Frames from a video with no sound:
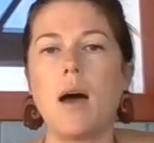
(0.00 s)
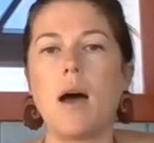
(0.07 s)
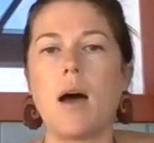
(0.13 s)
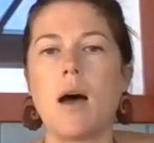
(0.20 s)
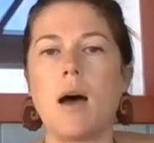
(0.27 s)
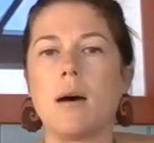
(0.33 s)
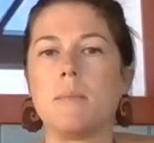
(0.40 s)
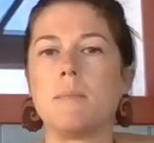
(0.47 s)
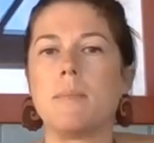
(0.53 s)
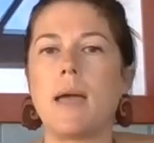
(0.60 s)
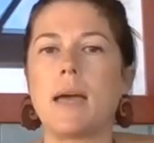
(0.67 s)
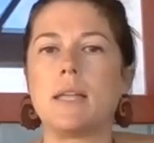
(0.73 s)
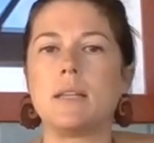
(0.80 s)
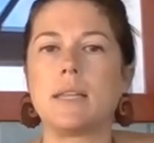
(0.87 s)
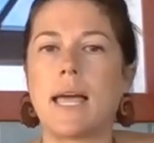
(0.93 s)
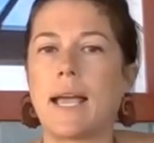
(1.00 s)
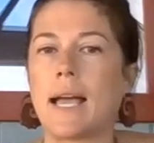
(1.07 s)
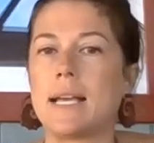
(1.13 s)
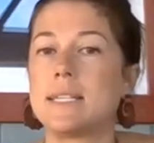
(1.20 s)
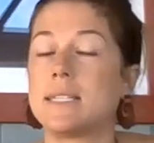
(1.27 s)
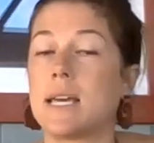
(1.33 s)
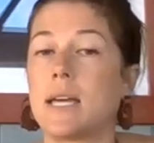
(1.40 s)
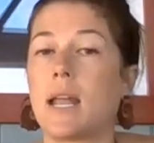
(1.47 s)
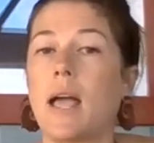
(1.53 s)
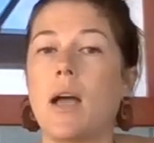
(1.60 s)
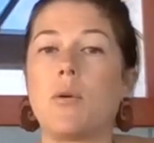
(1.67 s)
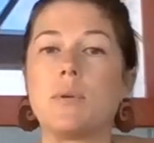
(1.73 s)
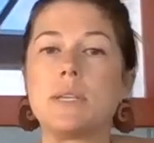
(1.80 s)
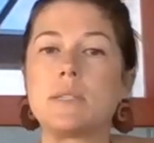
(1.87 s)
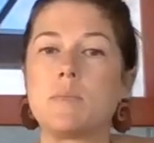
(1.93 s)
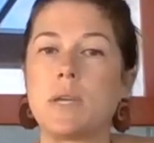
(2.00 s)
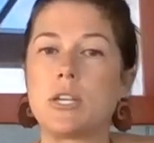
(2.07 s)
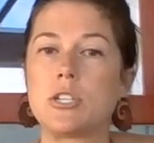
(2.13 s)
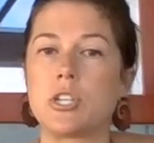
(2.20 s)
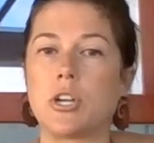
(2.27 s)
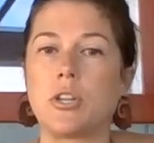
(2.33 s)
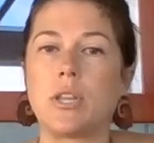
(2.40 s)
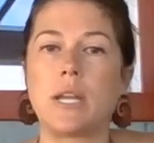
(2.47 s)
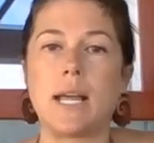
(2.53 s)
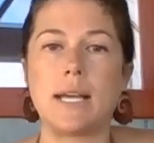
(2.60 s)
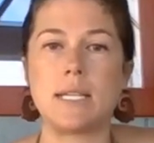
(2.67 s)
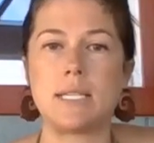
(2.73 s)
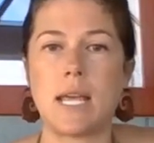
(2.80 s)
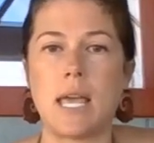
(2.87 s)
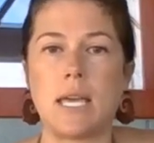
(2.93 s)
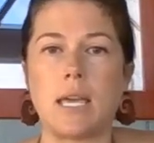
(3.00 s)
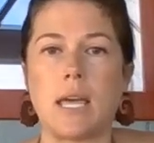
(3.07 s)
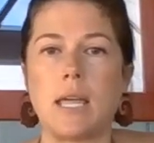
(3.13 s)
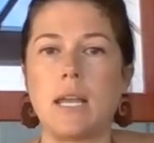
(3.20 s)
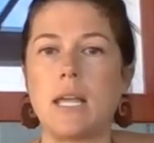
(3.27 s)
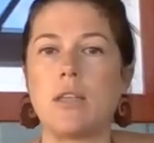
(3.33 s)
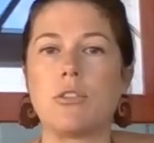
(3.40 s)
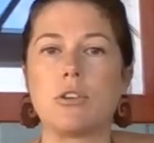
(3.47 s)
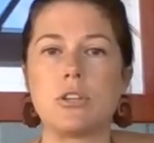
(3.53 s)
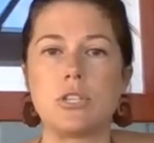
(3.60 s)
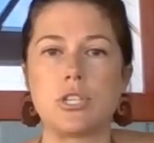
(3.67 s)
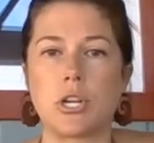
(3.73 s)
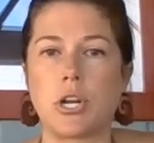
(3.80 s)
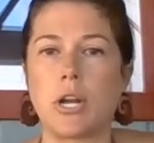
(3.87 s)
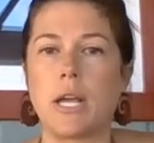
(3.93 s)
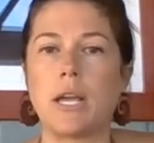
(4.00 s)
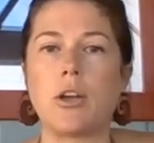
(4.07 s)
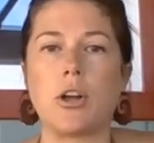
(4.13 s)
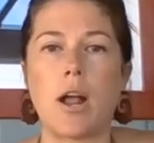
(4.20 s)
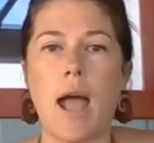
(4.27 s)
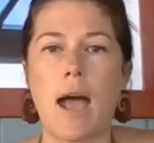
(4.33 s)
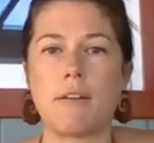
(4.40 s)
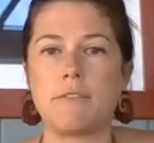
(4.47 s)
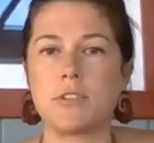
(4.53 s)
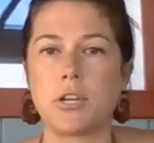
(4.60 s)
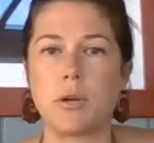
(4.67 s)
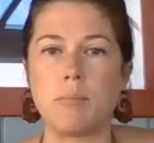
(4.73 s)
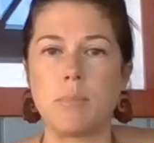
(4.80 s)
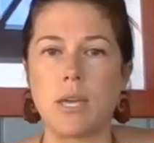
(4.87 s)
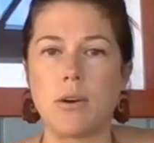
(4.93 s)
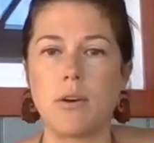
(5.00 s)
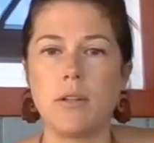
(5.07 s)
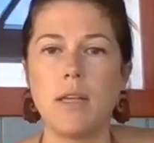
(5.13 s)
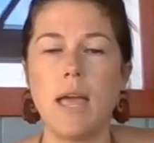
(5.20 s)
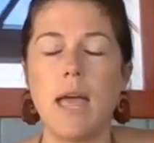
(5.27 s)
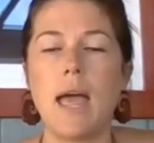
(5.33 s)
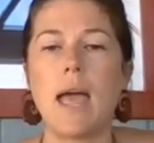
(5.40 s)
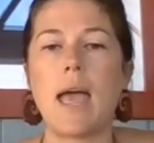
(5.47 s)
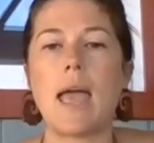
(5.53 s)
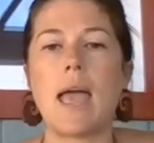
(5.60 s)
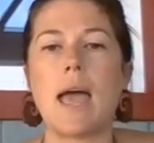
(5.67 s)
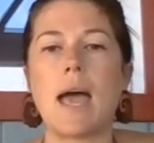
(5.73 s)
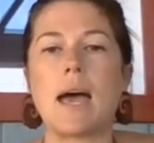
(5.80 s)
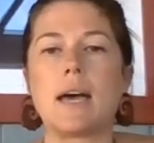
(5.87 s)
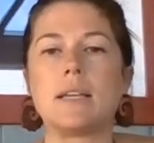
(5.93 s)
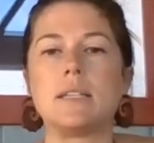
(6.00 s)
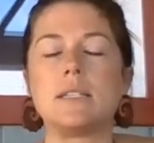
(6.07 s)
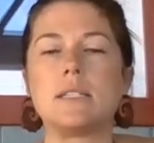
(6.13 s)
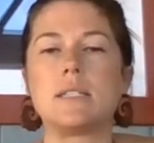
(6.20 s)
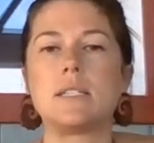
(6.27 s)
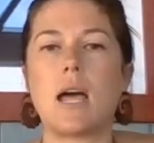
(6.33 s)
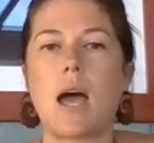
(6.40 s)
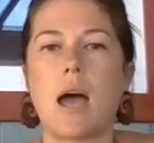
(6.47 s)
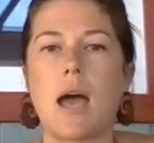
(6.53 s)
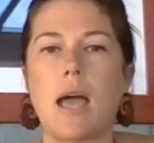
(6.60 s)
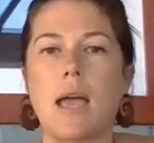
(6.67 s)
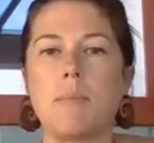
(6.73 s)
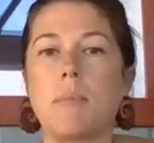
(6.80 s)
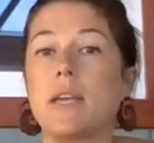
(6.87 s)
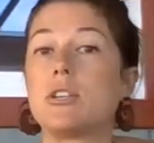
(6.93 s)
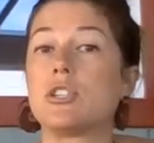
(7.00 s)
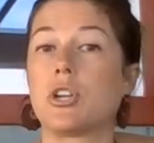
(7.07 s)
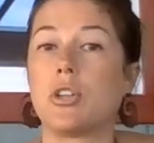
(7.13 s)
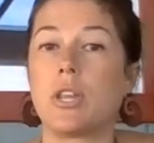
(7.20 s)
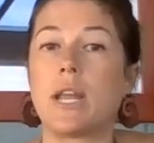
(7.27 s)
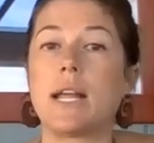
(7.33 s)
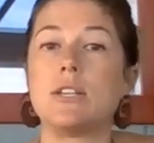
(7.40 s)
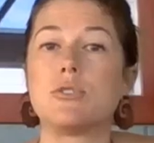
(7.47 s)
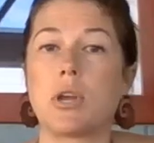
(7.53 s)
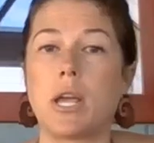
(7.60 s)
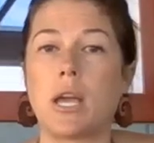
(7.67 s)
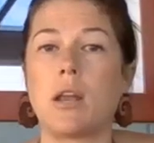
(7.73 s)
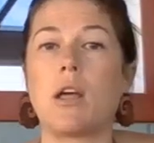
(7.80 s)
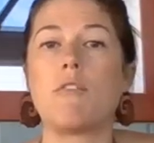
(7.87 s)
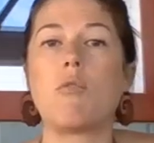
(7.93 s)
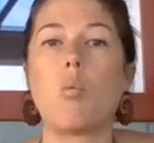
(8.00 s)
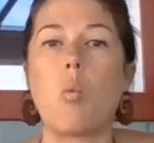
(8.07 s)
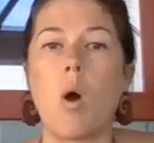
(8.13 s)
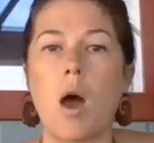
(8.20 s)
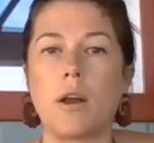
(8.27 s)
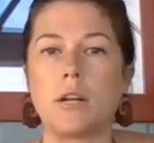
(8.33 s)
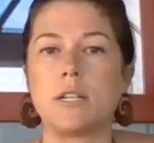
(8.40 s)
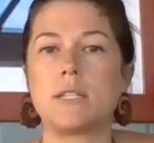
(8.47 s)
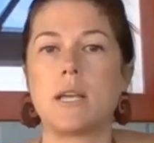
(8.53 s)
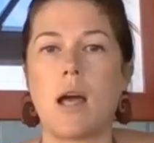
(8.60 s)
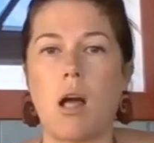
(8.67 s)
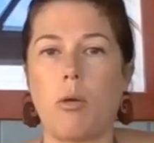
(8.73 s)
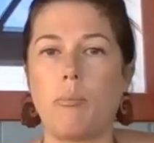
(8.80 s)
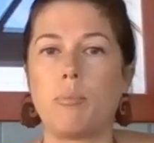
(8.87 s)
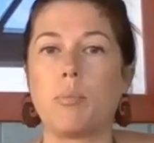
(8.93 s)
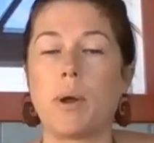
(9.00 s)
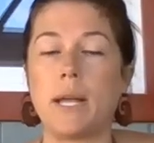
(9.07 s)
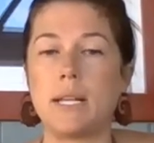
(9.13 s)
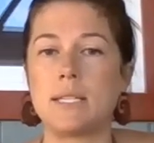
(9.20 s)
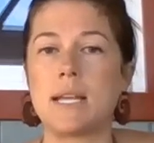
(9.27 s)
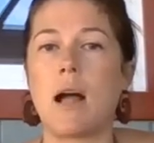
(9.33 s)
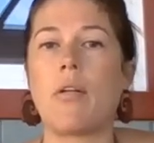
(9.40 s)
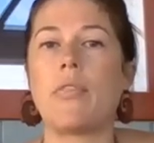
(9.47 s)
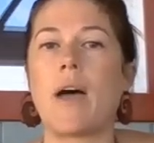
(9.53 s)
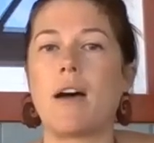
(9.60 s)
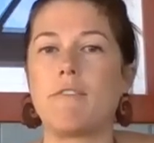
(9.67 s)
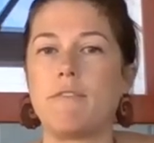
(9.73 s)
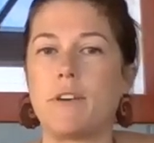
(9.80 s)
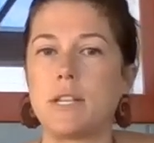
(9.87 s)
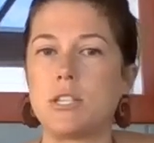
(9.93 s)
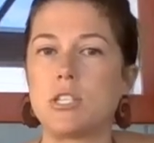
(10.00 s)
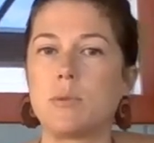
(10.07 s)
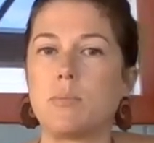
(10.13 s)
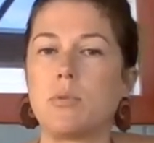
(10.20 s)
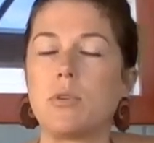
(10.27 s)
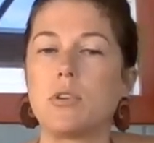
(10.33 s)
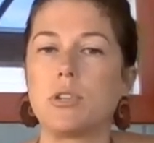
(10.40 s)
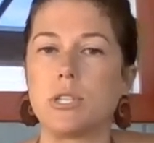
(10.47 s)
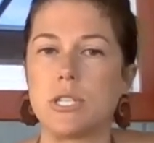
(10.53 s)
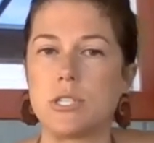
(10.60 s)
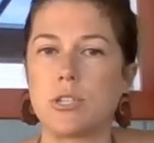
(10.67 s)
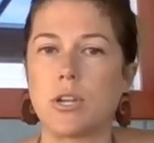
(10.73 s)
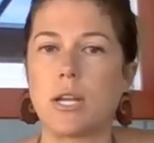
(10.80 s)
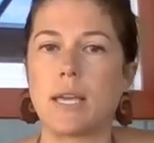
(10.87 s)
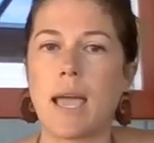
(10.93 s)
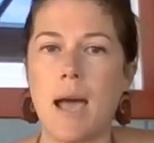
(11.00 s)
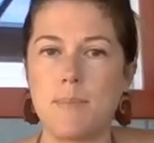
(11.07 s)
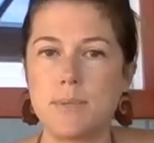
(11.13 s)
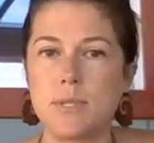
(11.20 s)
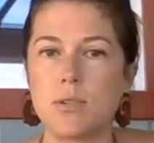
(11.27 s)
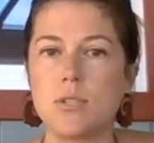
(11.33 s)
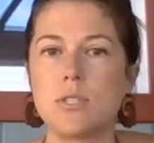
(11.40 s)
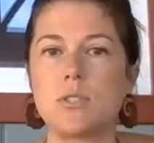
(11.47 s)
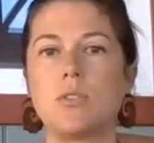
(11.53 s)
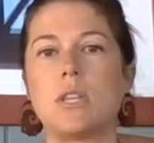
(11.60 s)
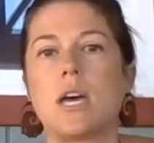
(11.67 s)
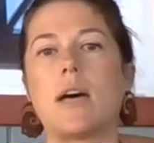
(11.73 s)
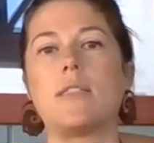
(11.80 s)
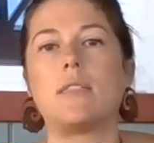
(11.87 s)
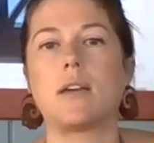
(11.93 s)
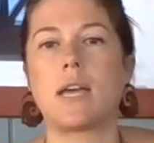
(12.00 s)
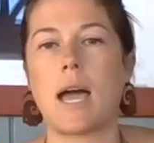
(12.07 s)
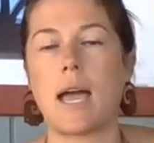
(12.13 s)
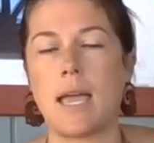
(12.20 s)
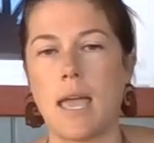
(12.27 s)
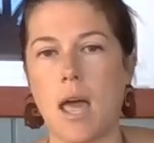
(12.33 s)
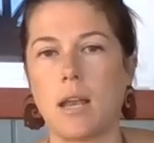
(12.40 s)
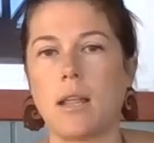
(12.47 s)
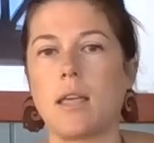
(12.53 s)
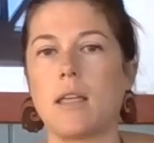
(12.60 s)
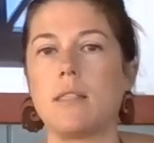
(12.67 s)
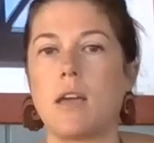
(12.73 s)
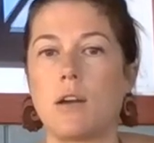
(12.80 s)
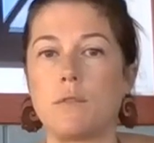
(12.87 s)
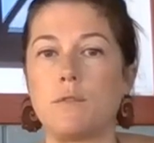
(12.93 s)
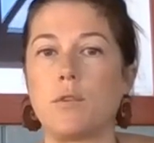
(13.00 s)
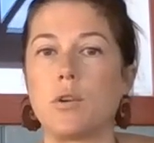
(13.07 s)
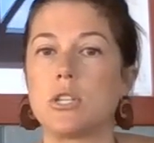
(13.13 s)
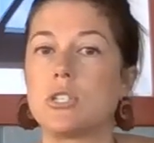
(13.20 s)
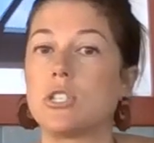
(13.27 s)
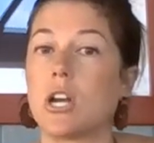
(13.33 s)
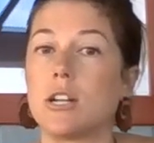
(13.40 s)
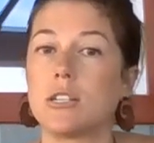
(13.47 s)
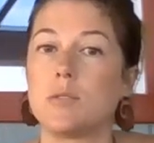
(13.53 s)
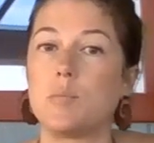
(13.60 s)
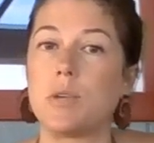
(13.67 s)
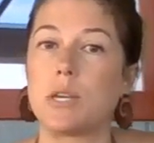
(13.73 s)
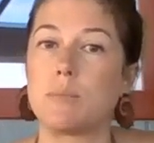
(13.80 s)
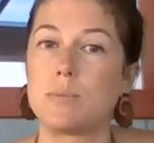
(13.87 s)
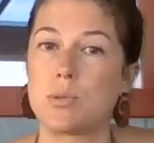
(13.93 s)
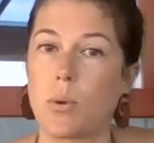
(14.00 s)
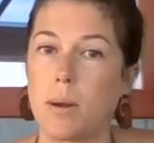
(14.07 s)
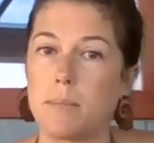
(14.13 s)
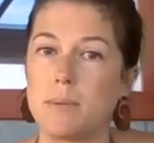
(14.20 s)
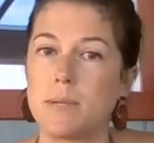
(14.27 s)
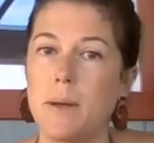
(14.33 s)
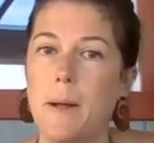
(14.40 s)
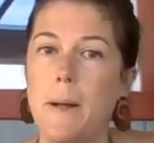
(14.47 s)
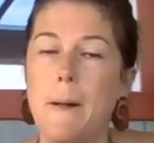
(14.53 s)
And like I said, I always make sure that I take it either during or after a meal. And I make sure that I drink enough water to help break down that vegetable glycerin capsule so that the cayenne can therefore start to be absorbed.